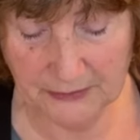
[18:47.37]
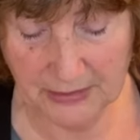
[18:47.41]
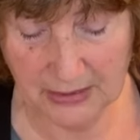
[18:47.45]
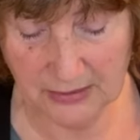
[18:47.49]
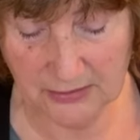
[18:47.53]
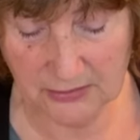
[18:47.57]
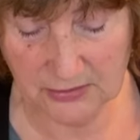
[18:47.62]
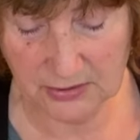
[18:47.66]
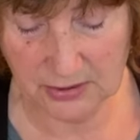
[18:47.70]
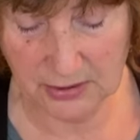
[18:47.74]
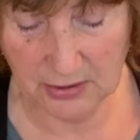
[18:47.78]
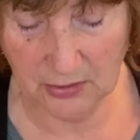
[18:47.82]

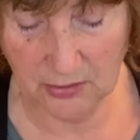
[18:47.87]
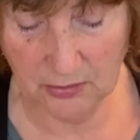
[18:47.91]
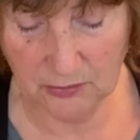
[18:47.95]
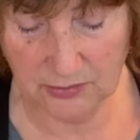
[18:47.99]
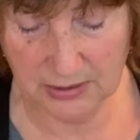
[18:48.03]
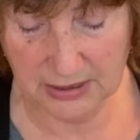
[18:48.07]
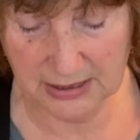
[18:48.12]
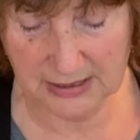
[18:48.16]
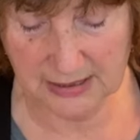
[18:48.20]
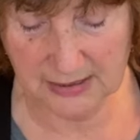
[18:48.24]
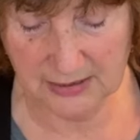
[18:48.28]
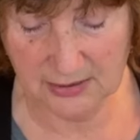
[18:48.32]
So
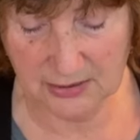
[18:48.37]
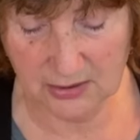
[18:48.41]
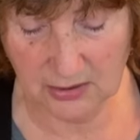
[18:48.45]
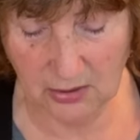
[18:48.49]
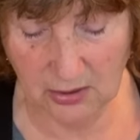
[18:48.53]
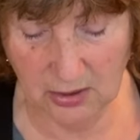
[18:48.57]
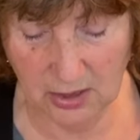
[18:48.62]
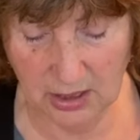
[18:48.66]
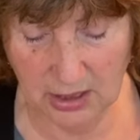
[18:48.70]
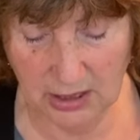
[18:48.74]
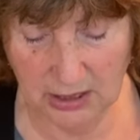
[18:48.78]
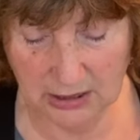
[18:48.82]
this is
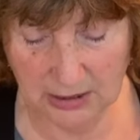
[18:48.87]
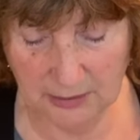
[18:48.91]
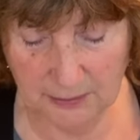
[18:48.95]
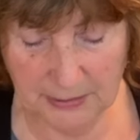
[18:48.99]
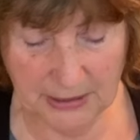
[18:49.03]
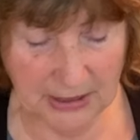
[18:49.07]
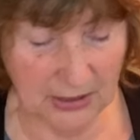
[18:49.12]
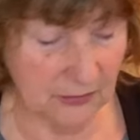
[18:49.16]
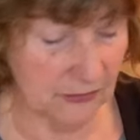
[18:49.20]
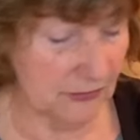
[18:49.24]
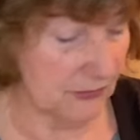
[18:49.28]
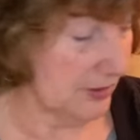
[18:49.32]
all
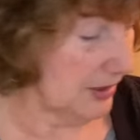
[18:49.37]
about